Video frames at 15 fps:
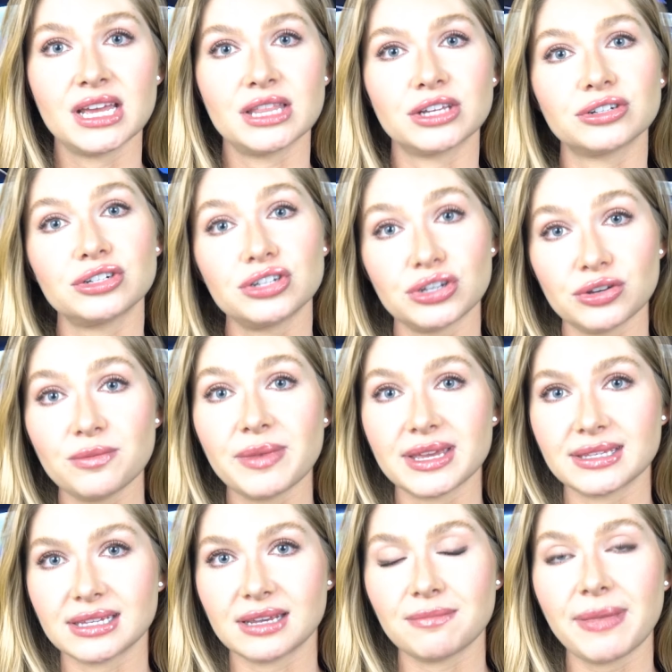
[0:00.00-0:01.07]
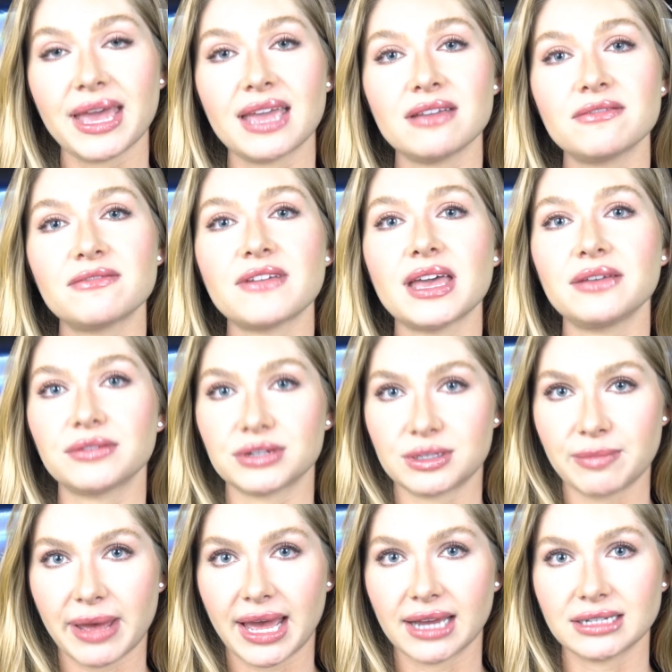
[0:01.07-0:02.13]
They're too busy paying favors
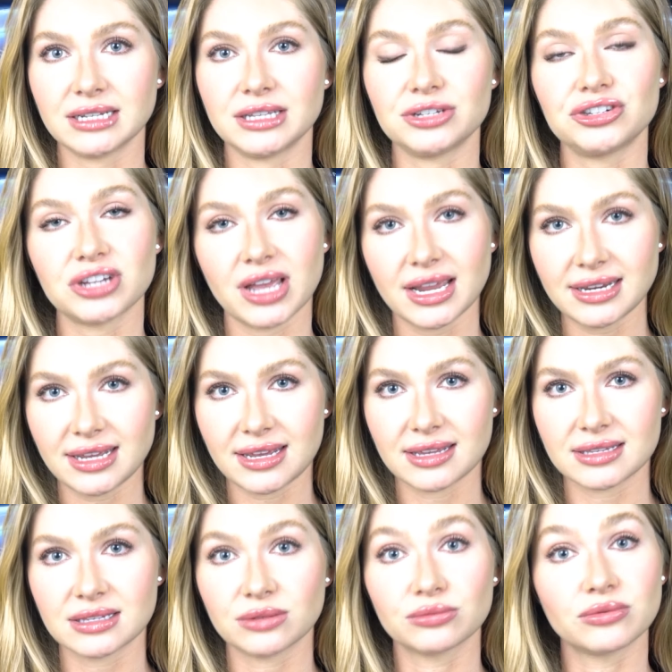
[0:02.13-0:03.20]
back to the Chinese,